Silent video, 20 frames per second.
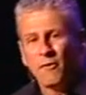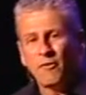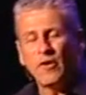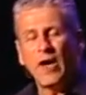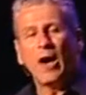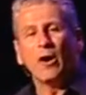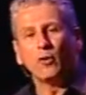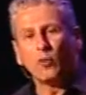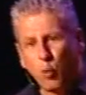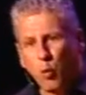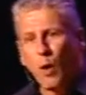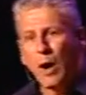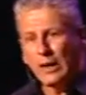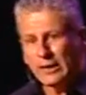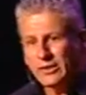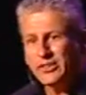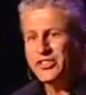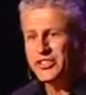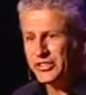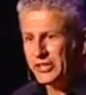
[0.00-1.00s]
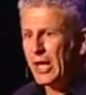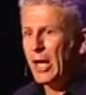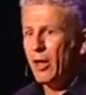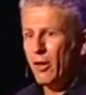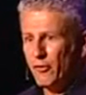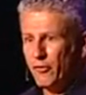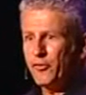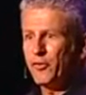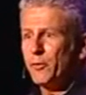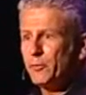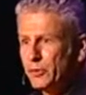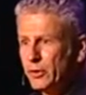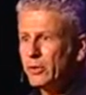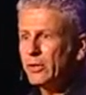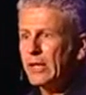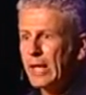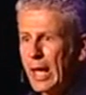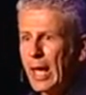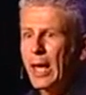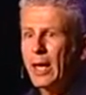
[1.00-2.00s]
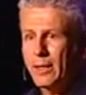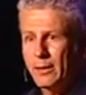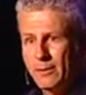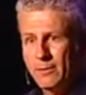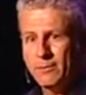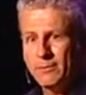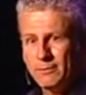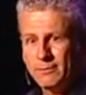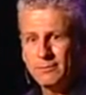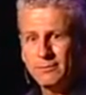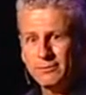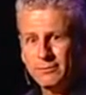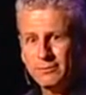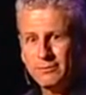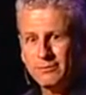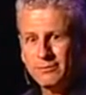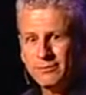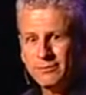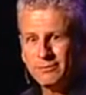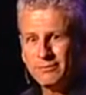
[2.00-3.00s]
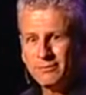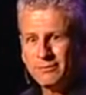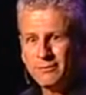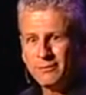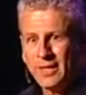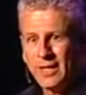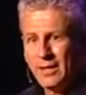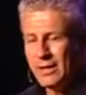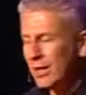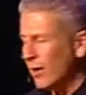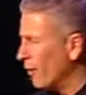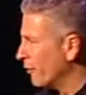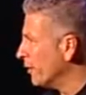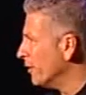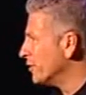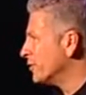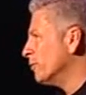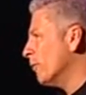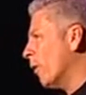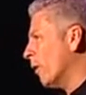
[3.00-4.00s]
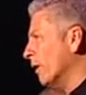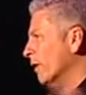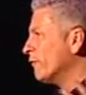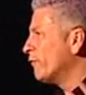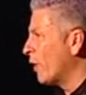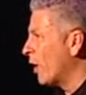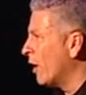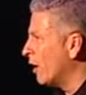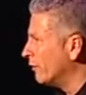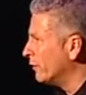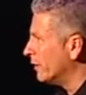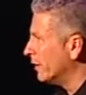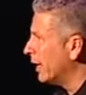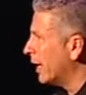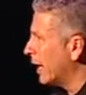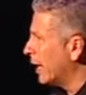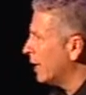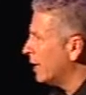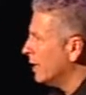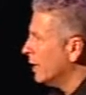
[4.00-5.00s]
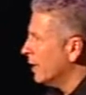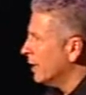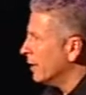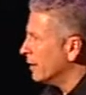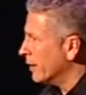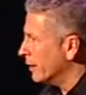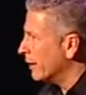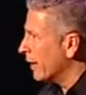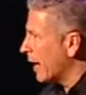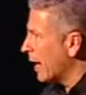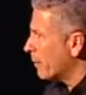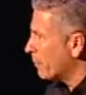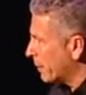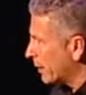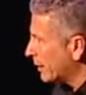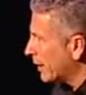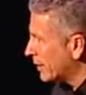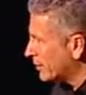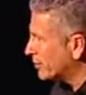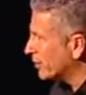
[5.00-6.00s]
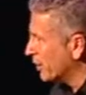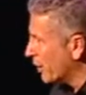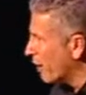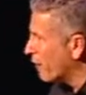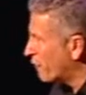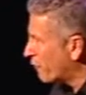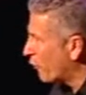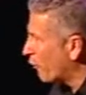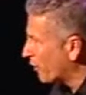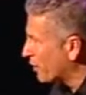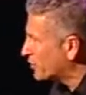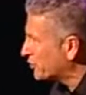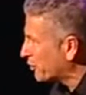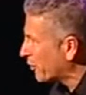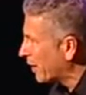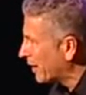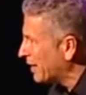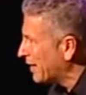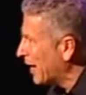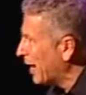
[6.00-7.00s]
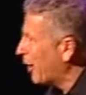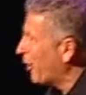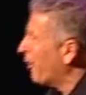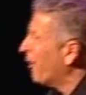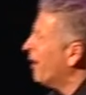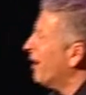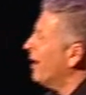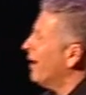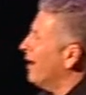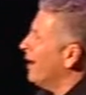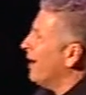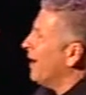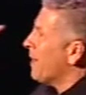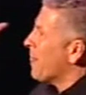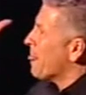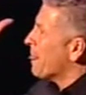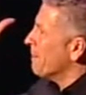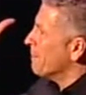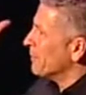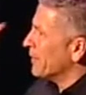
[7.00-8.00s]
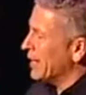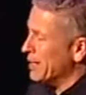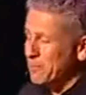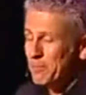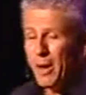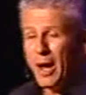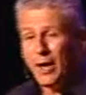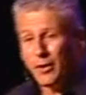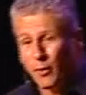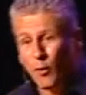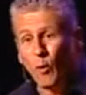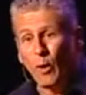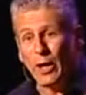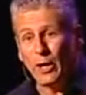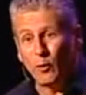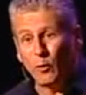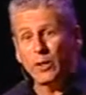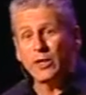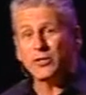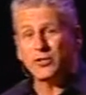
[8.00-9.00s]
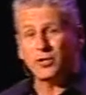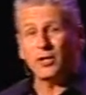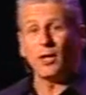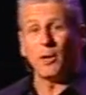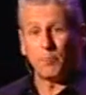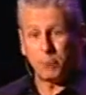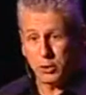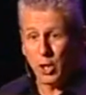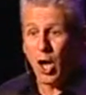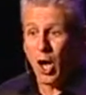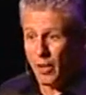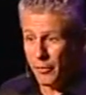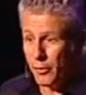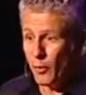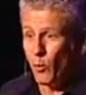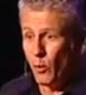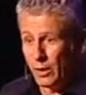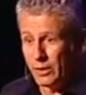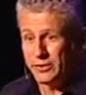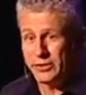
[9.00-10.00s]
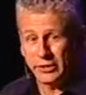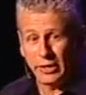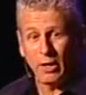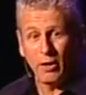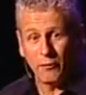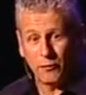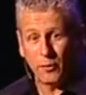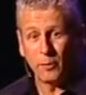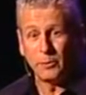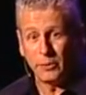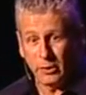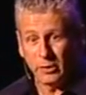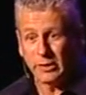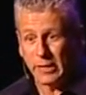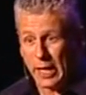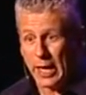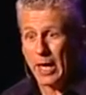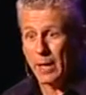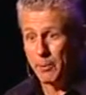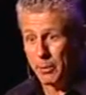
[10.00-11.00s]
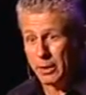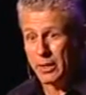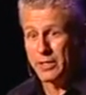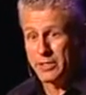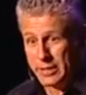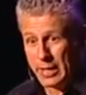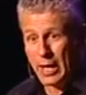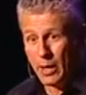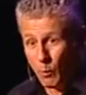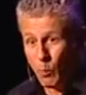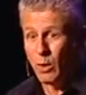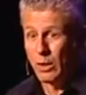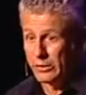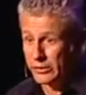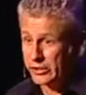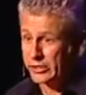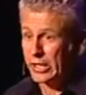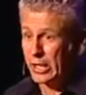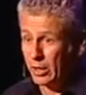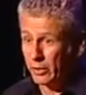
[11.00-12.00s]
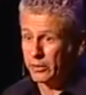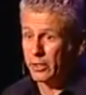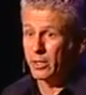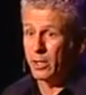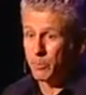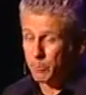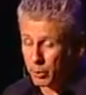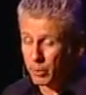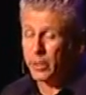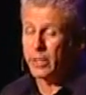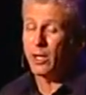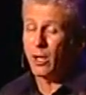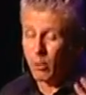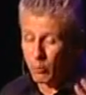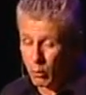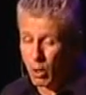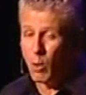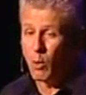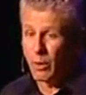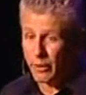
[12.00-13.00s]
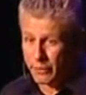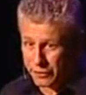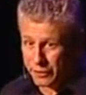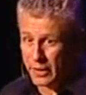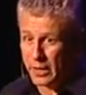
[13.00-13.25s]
found one cell from your dad. Now, there's more involved than that, but that's enough for us right now. And by the way, we should applaud the one cell from your dad, because that one cell did a pretty heroic